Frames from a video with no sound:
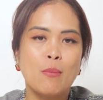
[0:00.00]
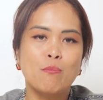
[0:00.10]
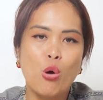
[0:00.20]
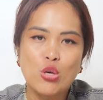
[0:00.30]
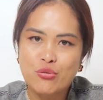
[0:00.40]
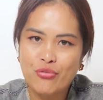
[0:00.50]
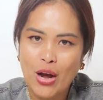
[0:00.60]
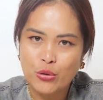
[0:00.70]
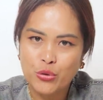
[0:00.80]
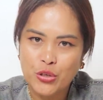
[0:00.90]
Most
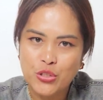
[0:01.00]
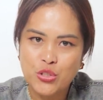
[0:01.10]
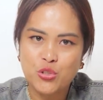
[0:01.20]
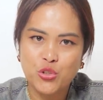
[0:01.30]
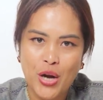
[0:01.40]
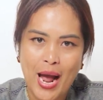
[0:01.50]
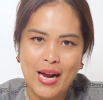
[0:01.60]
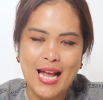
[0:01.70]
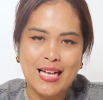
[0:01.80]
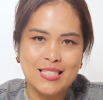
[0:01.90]
founders
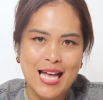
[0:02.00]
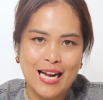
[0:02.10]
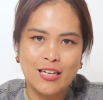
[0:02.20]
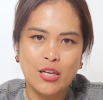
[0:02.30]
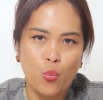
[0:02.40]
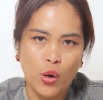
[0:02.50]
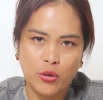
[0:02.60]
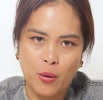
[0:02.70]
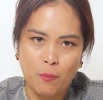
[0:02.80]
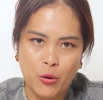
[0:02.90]
track exactly
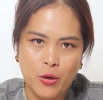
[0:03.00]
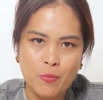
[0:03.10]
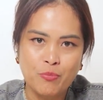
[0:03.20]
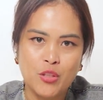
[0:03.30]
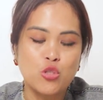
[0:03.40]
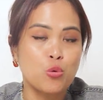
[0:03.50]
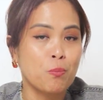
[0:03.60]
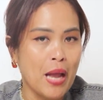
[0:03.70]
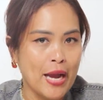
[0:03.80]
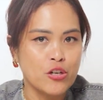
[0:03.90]
one number, the
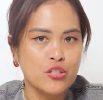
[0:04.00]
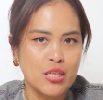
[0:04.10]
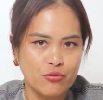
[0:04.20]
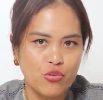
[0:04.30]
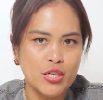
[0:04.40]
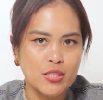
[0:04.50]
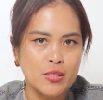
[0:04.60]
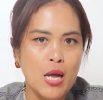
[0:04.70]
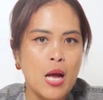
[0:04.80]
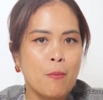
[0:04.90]
supplier's
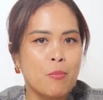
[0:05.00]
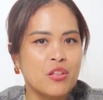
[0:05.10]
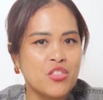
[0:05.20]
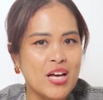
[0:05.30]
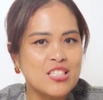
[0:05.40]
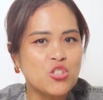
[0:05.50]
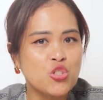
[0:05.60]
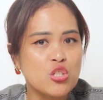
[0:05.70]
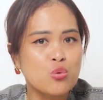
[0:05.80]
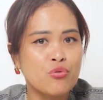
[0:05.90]
invoice. But that's
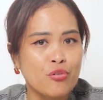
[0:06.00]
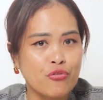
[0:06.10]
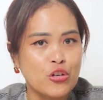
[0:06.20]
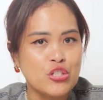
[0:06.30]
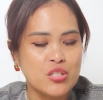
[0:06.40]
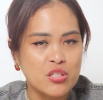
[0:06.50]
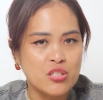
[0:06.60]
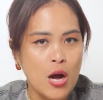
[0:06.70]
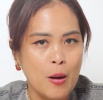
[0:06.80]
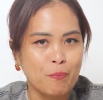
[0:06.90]
just the first
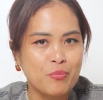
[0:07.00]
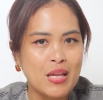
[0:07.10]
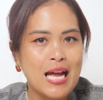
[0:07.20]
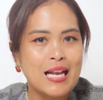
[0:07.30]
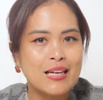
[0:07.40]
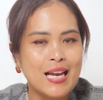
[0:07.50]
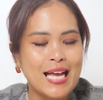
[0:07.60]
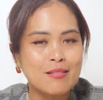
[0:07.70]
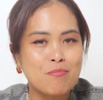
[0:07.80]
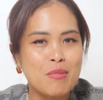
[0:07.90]
stop.
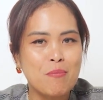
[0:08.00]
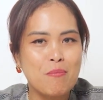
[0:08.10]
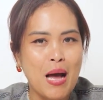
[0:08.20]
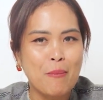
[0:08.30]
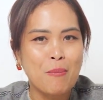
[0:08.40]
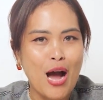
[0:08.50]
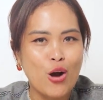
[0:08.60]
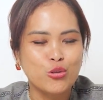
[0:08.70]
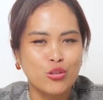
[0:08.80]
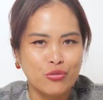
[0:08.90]
Let me map
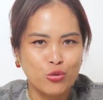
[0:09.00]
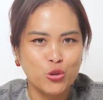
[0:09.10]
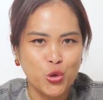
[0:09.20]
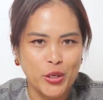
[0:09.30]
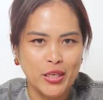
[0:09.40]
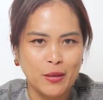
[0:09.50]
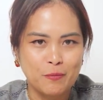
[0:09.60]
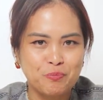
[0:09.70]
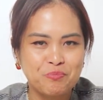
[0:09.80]
out the full journey.